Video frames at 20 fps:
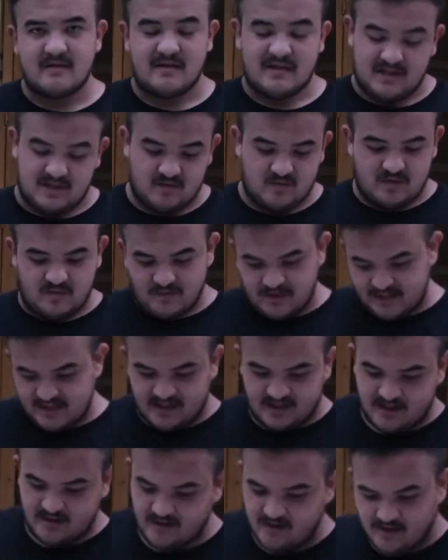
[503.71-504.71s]
This is when we
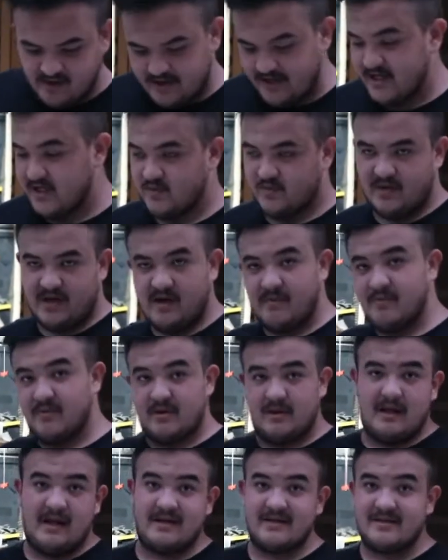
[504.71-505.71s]
start going crazy. We gotta put a
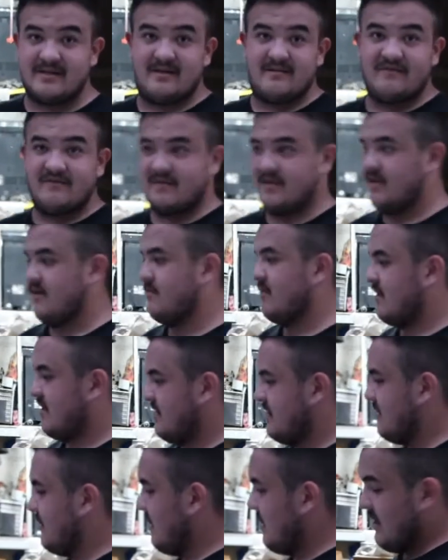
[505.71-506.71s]
lot of stuff in there
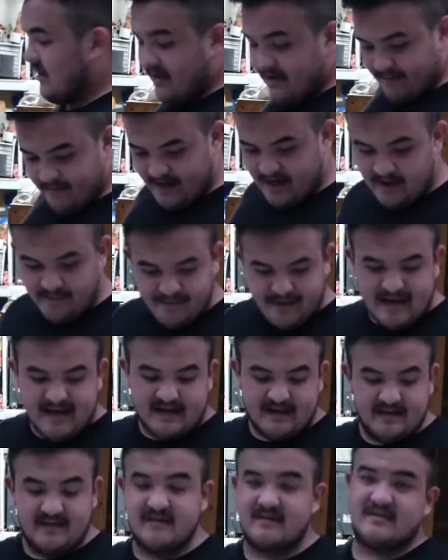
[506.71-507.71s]
because we gotta
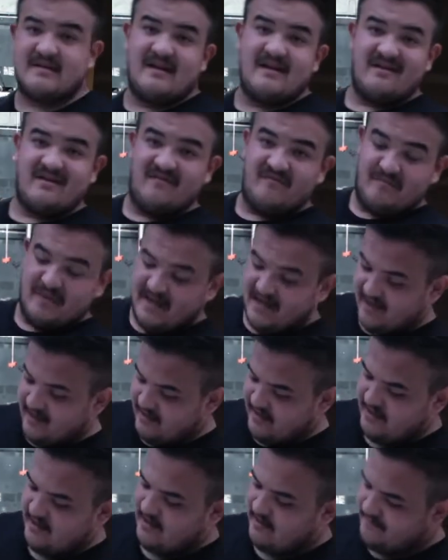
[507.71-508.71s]
pack it. There's not enough bedding in
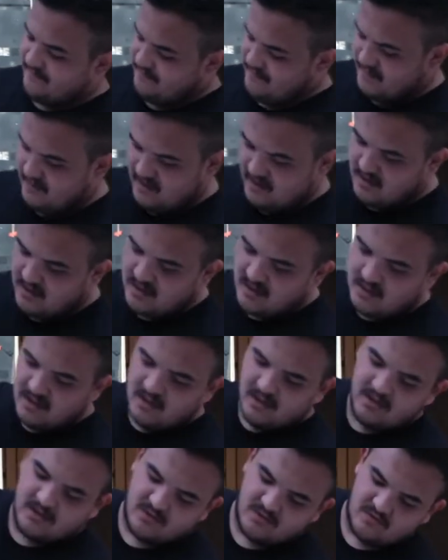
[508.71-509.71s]
there.
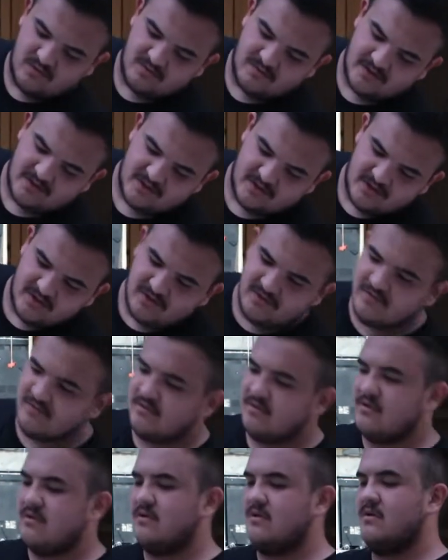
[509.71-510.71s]
So what we're gonna do
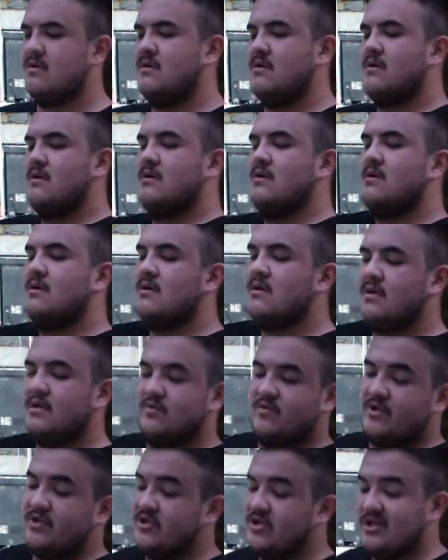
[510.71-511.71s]
is
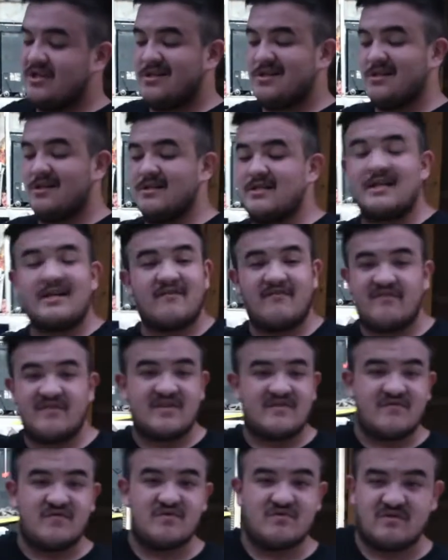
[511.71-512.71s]
we're just gonna start taking
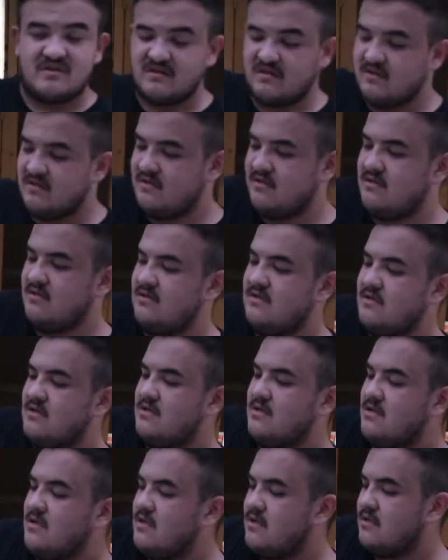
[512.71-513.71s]
fistfuls.
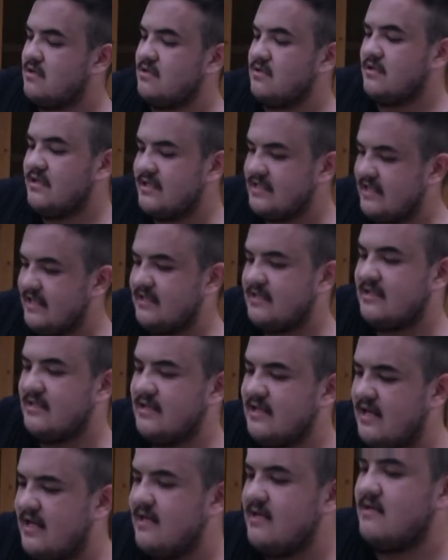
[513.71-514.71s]
So let's get to
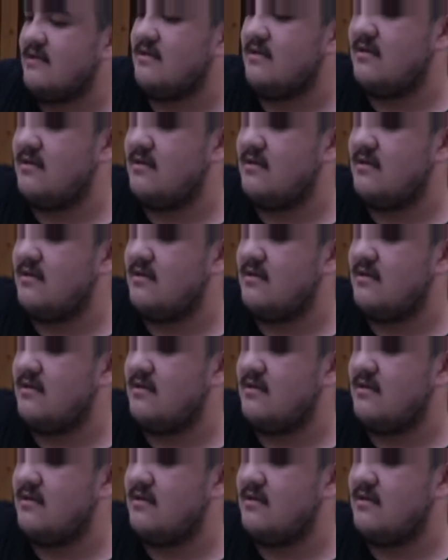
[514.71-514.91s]
that.